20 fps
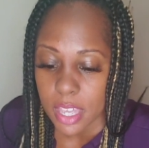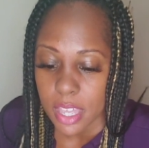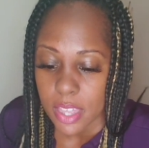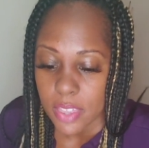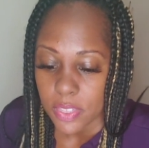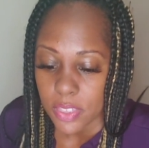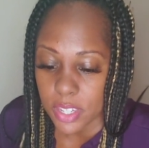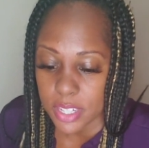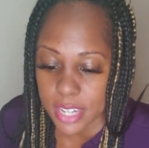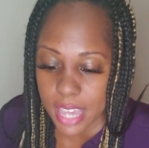
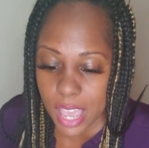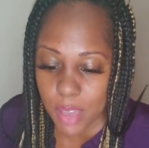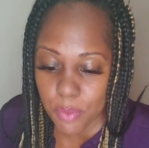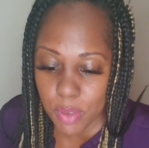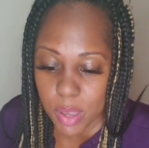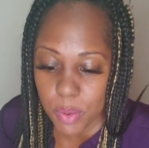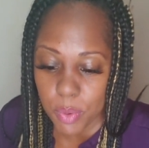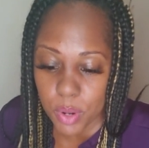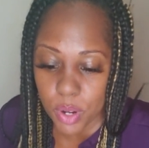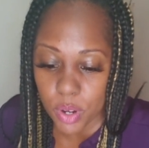The day we
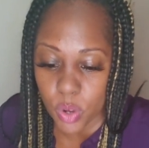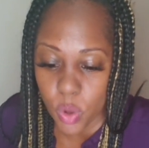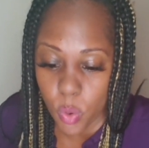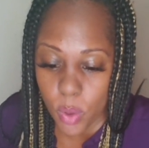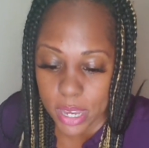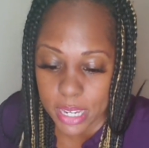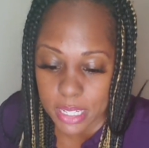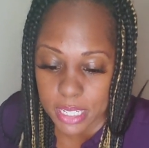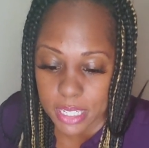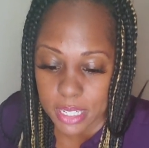were
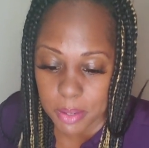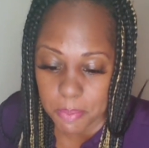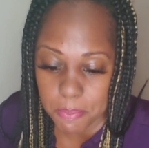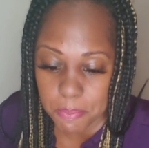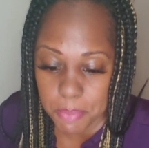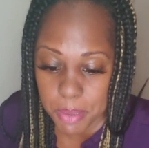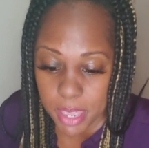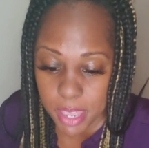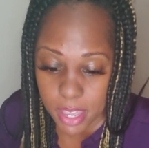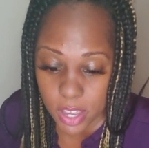going to
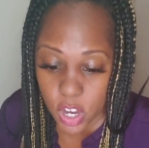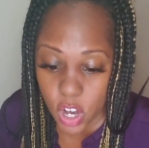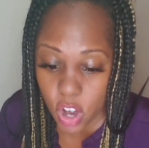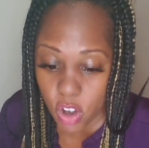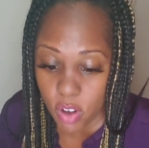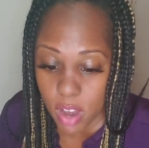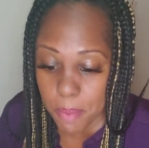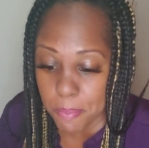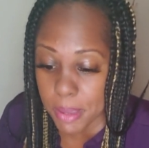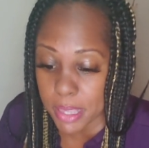pick her
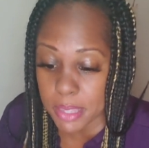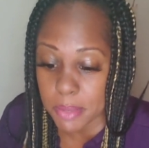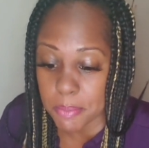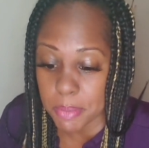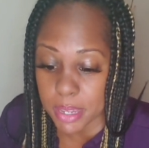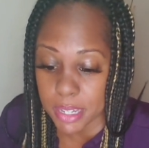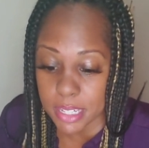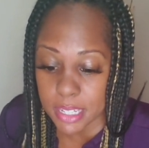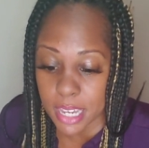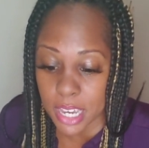up at the
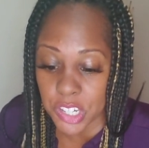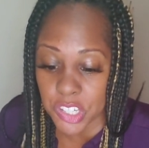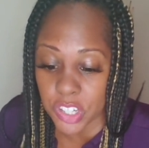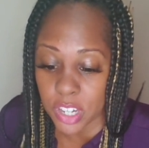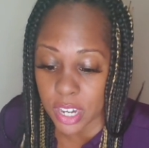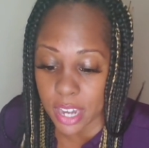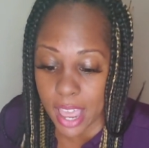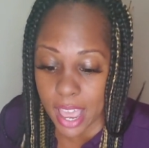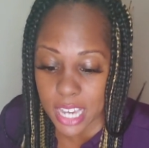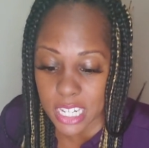bus station in
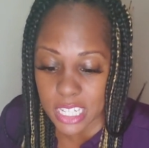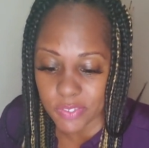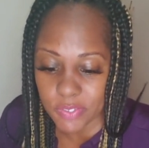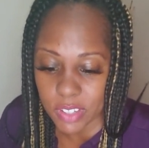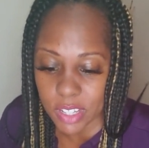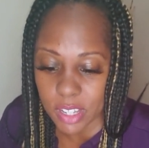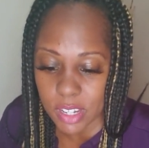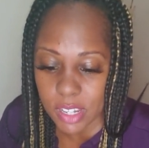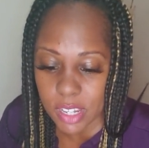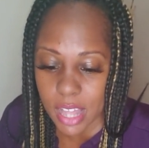Asheville,